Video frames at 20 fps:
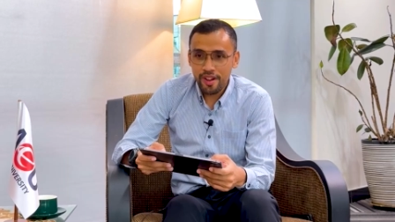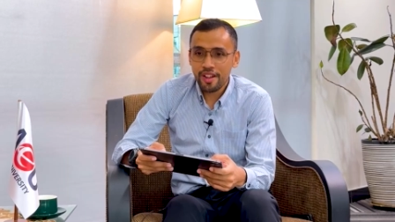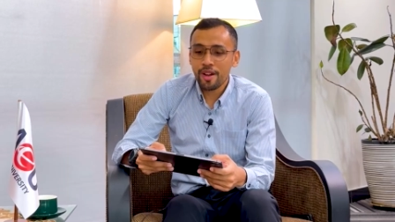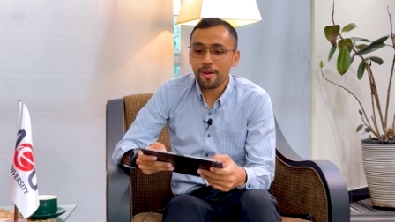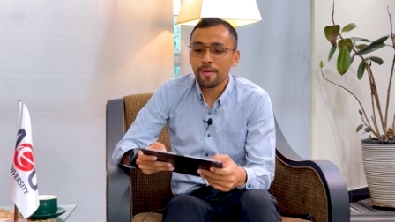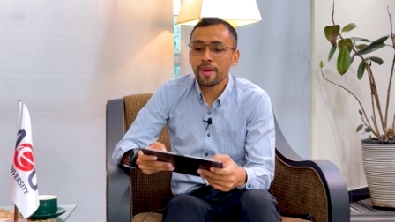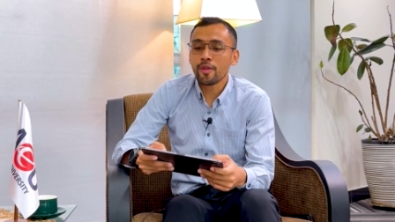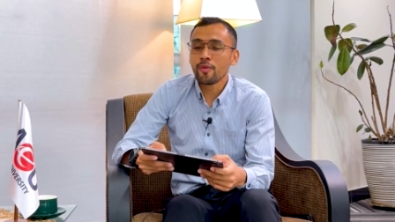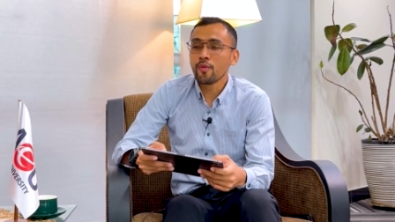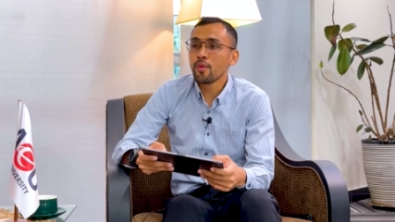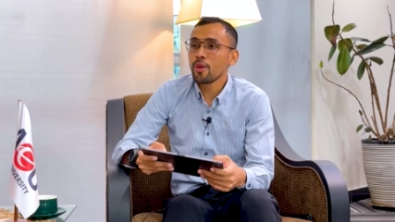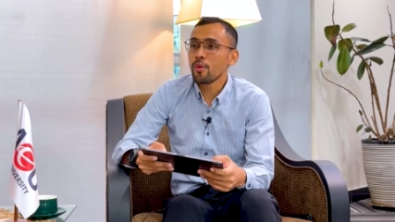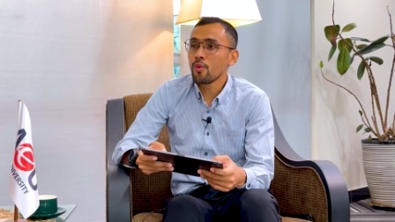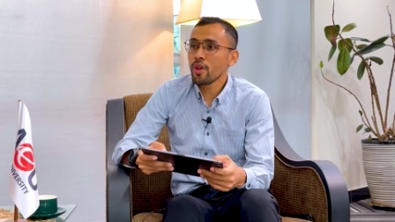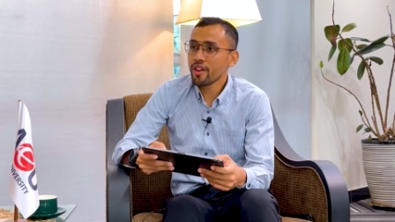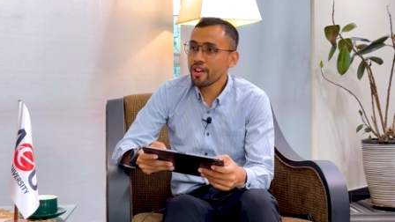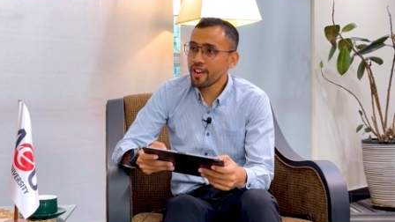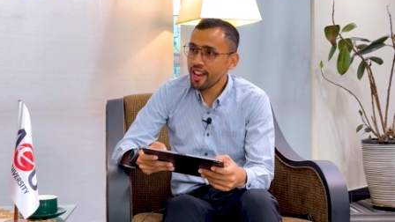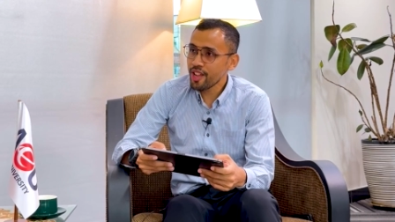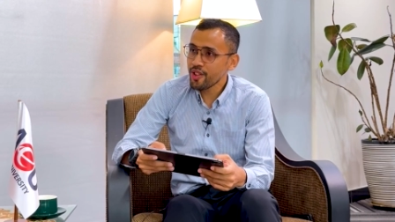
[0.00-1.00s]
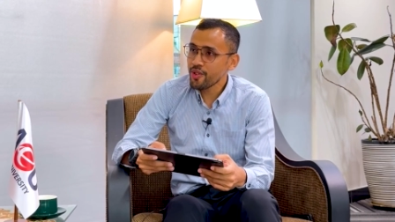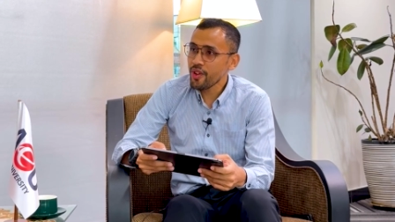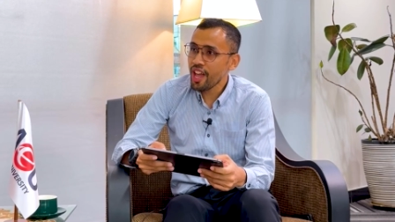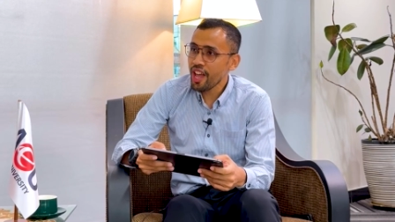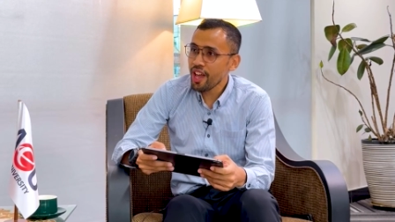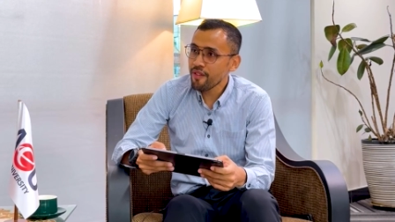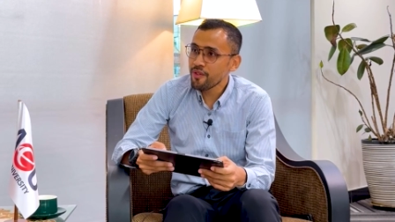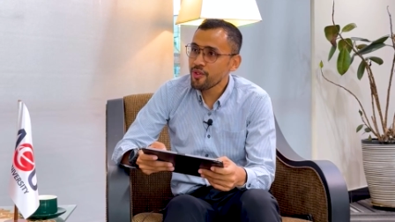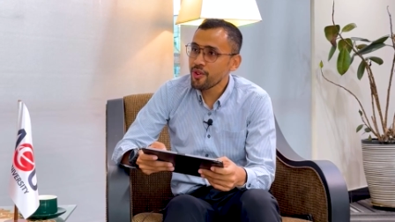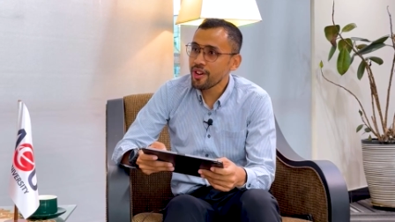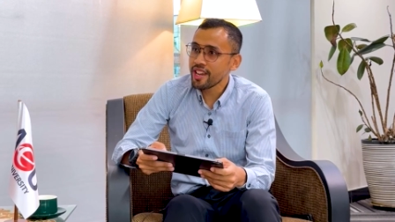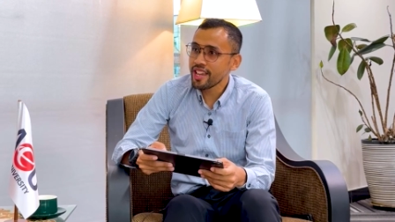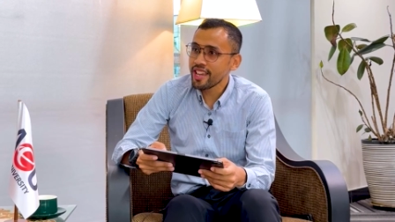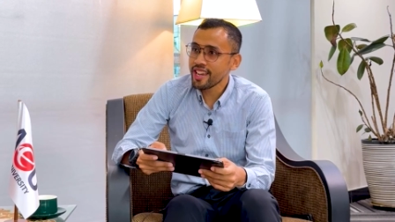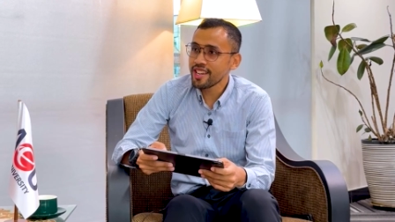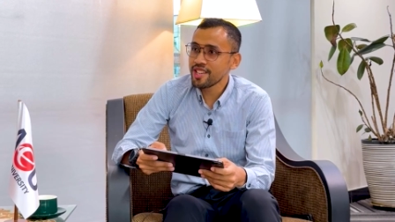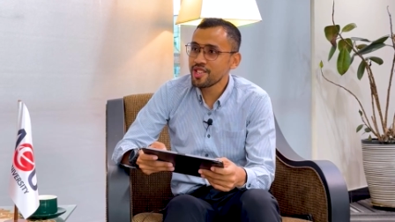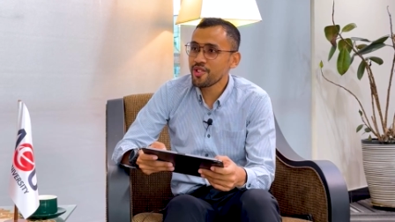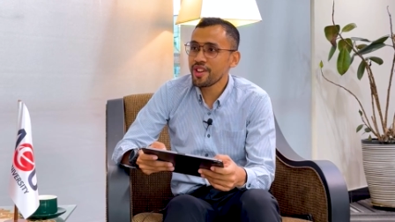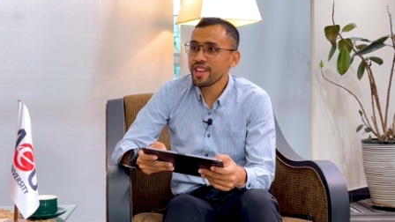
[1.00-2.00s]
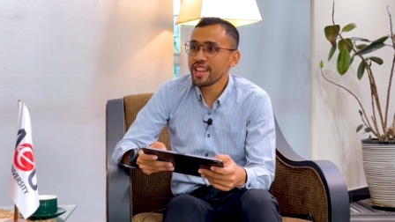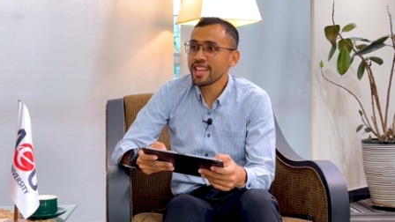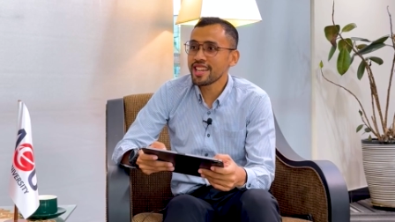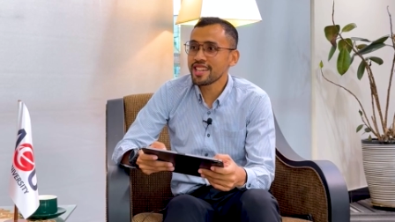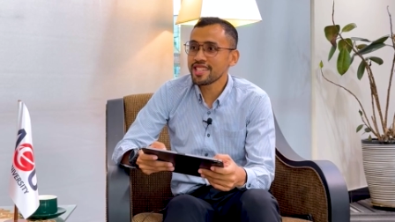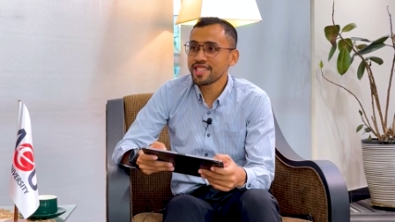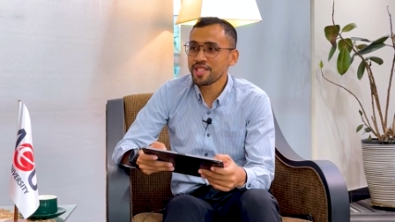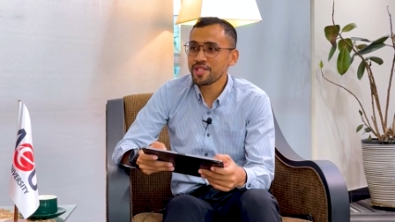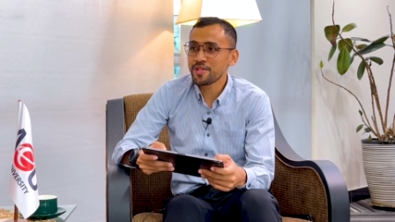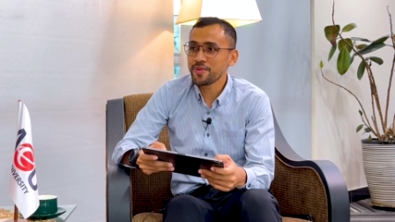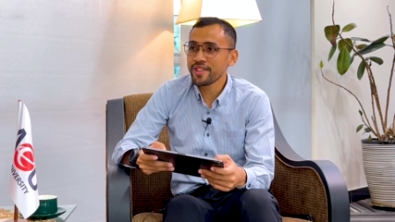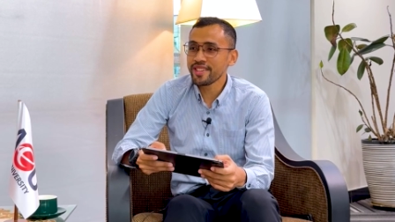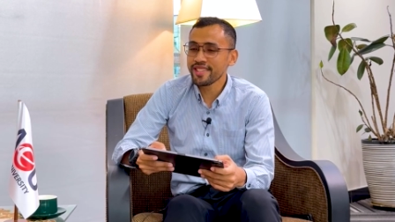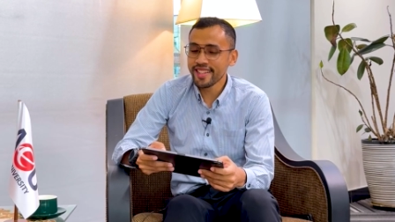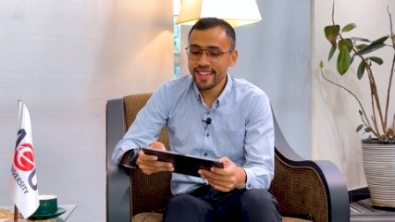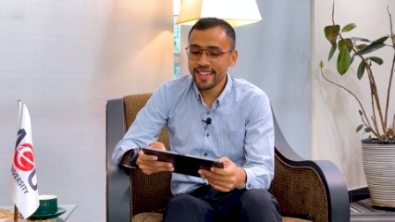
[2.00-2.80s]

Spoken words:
welcome, and we are glad to have you here joining us as well.